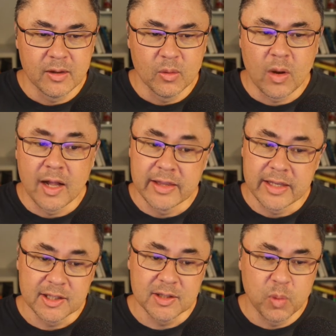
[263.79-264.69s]
while the
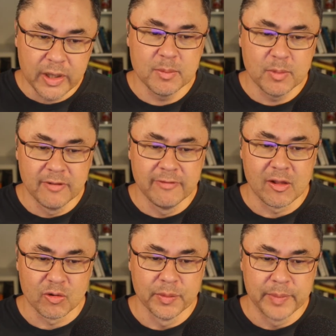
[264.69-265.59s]
exploitable
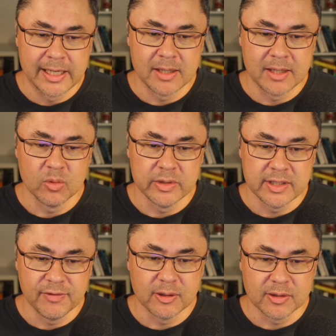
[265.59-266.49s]
vulnerability was
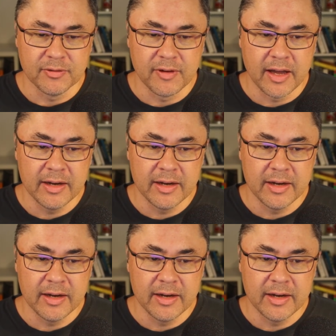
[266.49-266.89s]
difficult to find,